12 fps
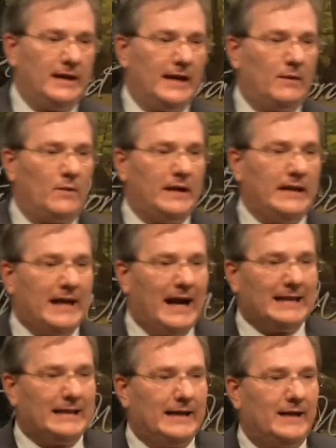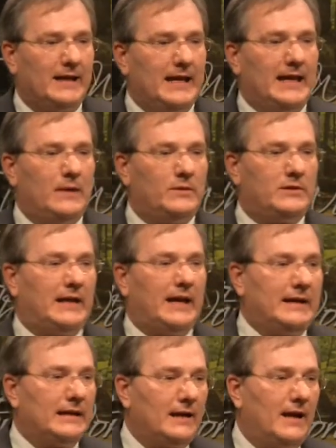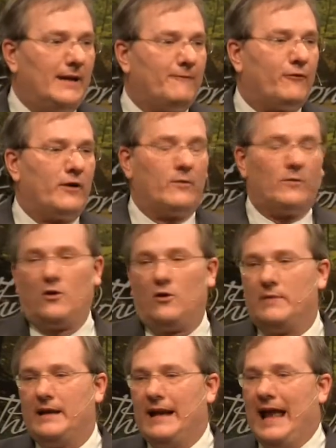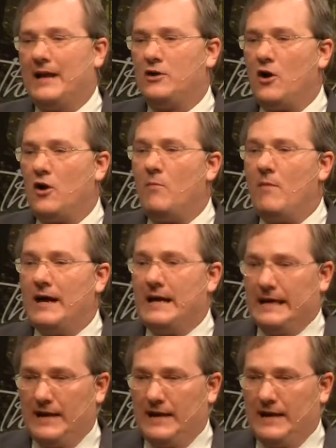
And when he got there, he was standing in line for enrollment and had no money,